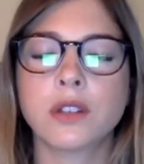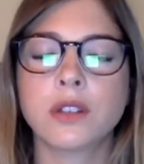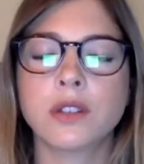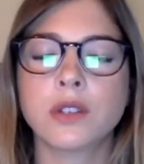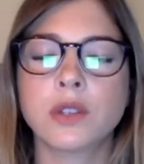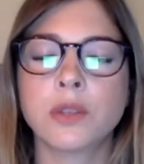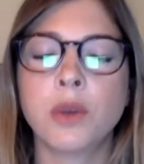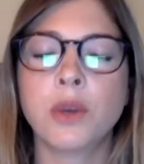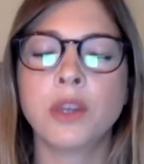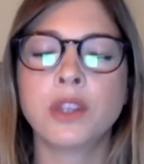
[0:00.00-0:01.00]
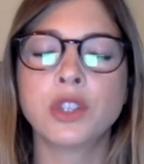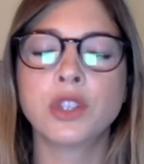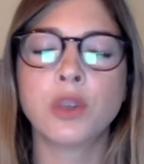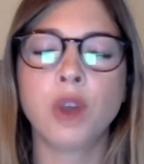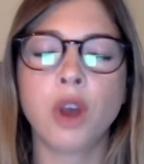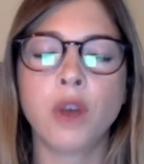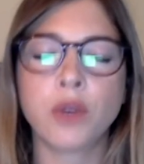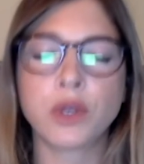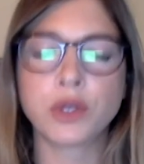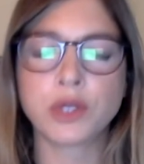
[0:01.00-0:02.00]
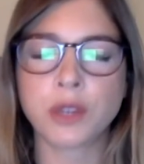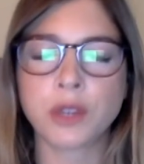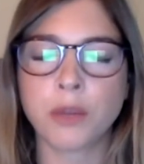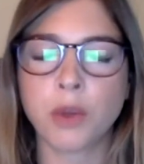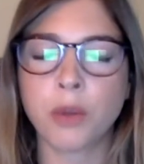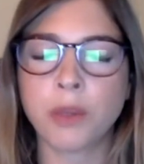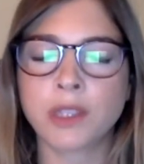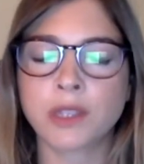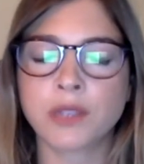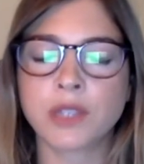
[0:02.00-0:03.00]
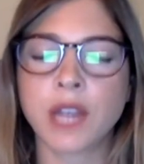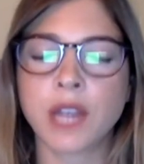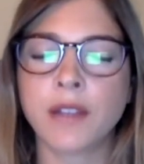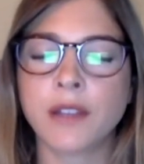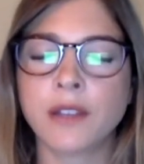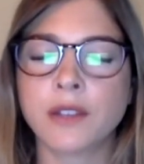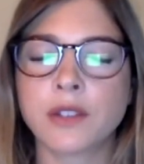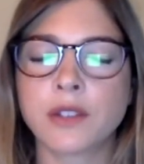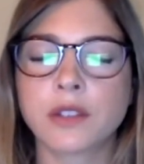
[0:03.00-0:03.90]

So, I'm going to offer some moments of silence,